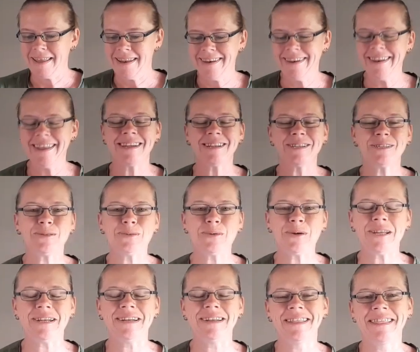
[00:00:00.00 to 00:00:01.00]
Next
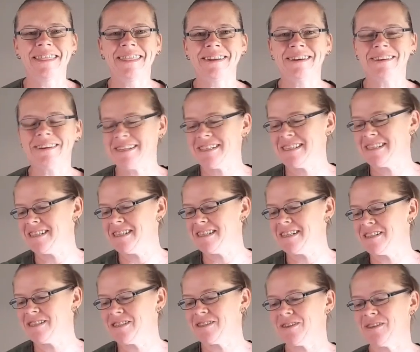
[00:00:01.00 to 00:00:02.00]
one that I
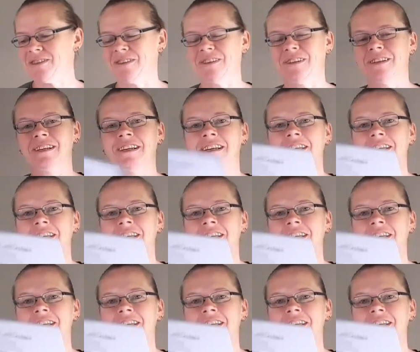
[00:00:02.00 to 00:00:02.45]
stitched on